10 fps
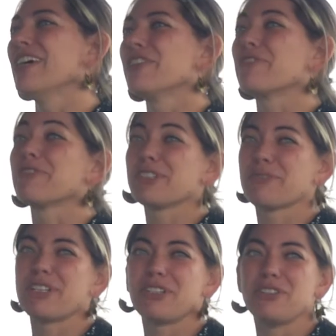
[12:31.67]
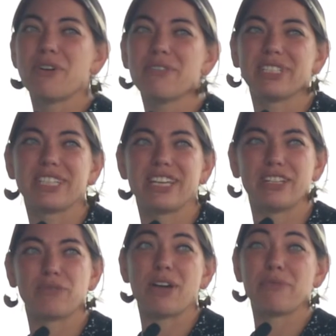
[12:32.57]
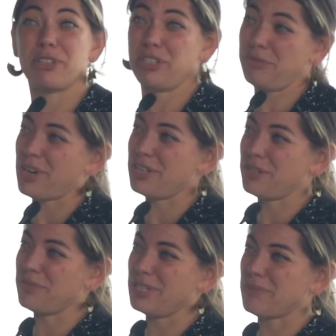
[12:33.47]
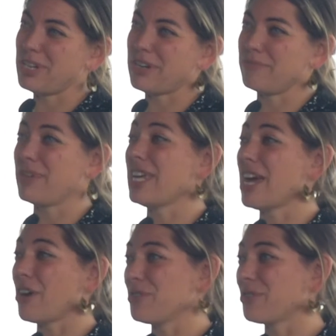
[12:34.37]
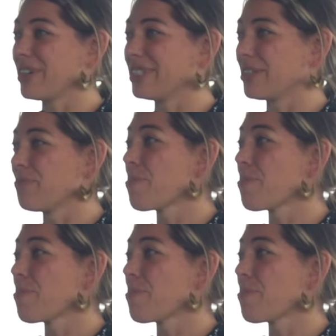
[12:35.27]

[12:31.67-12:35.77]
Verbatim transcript: the first question you always get is why, should, why should we spend our money outdoors?